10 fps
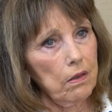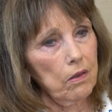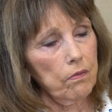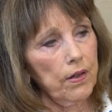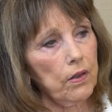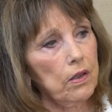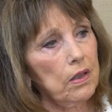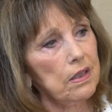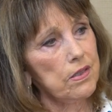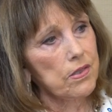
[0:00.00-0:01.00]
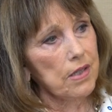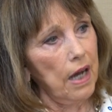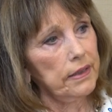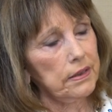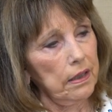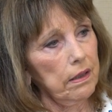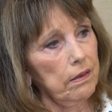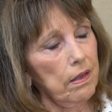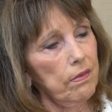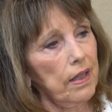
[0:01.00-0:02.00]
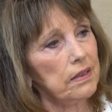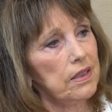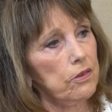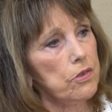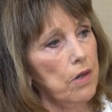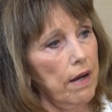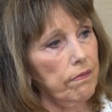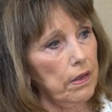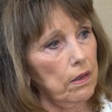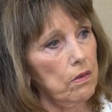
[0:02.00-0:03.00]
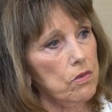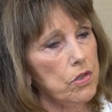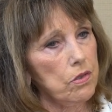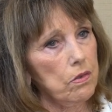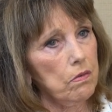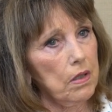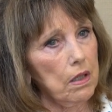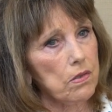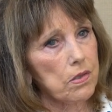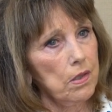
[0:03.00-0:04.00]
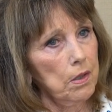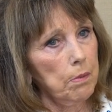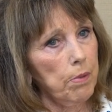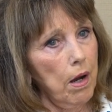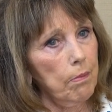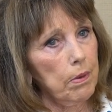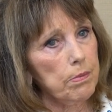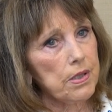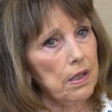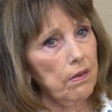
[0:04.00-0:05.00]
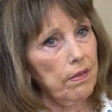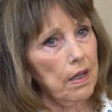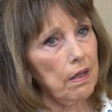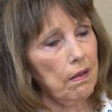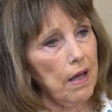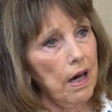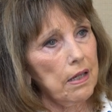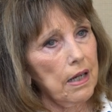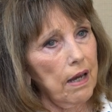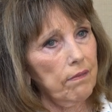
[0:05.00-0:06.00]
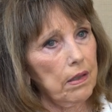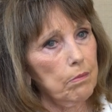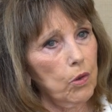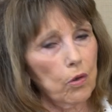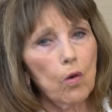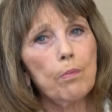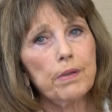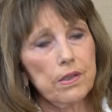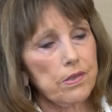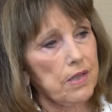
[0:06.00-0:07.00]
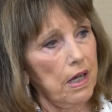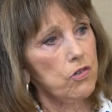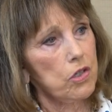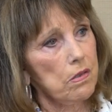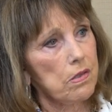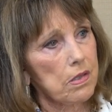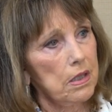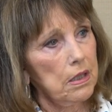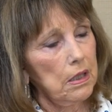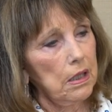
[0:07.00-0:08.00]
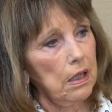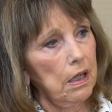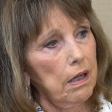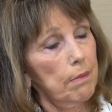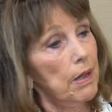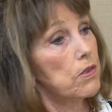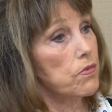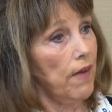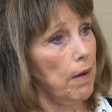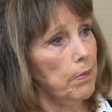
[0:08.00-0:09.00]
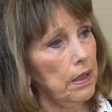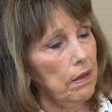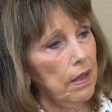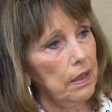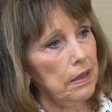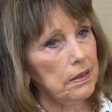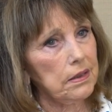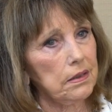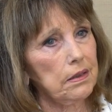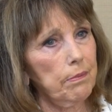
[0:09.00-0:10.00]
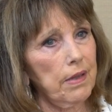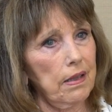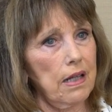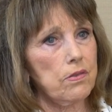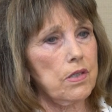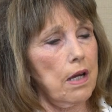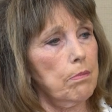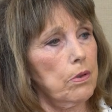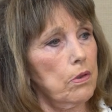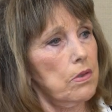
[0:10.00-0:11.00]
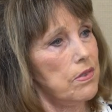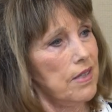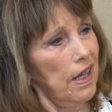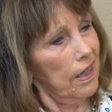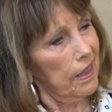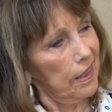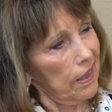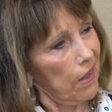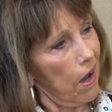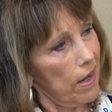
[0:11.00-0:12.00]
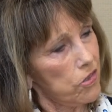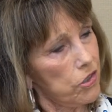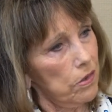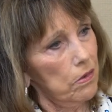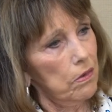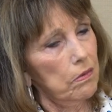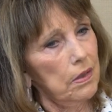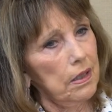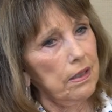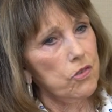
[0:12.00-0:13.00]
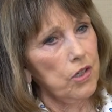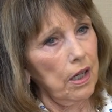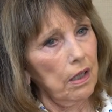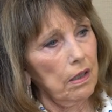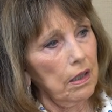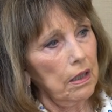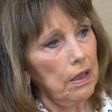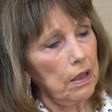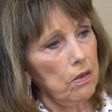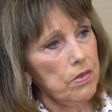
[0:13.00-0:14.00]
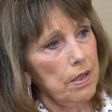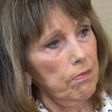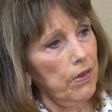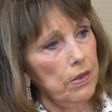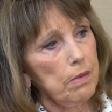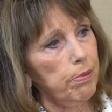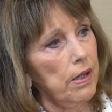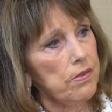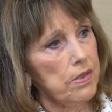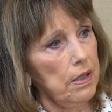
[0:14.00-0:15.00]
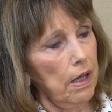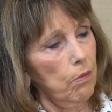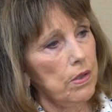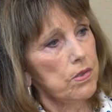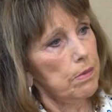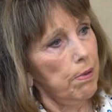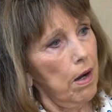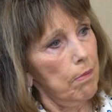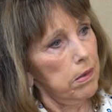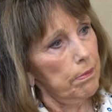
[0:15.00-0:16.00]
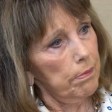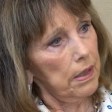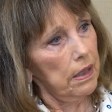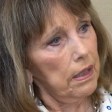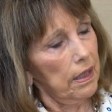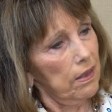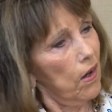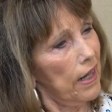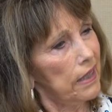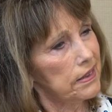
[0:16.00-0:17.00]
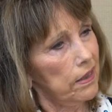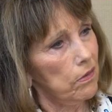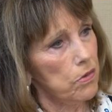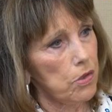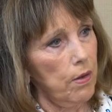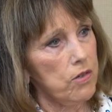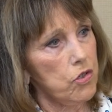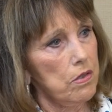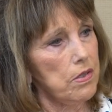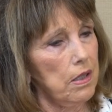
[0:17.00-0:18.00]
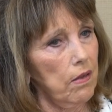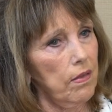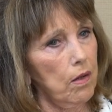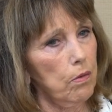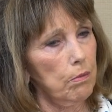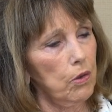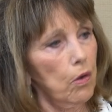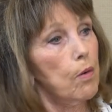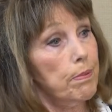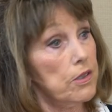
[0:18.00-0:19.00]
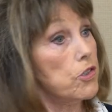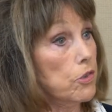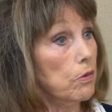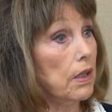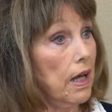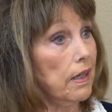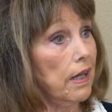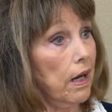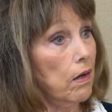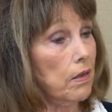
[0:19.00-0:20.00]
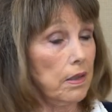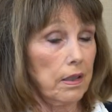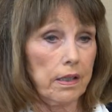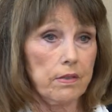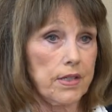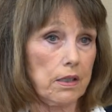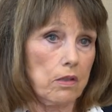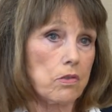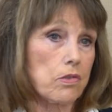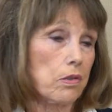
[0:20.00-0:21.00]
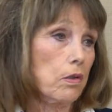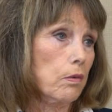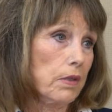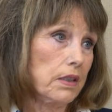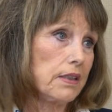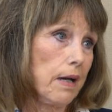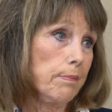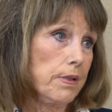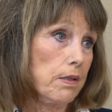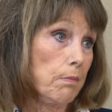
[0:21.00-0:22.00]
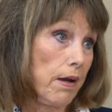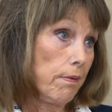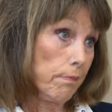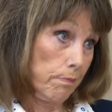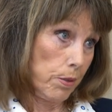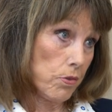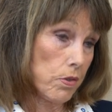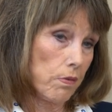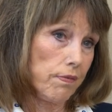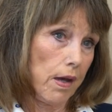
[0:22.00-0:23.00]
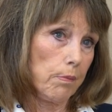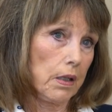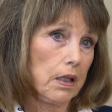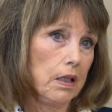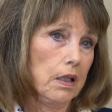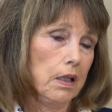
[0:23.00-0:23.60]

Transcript: you're very good at disguising the things that are driving you to these problems. And I think that having more open discussions amongst family, that it isn't something that's taboo to say, gosh, you know, Jane, you seem very depressed today, what's the problem? And not asking those questions. And I think we're more open to doing that now. And 10 years ago when this happened in my personal family,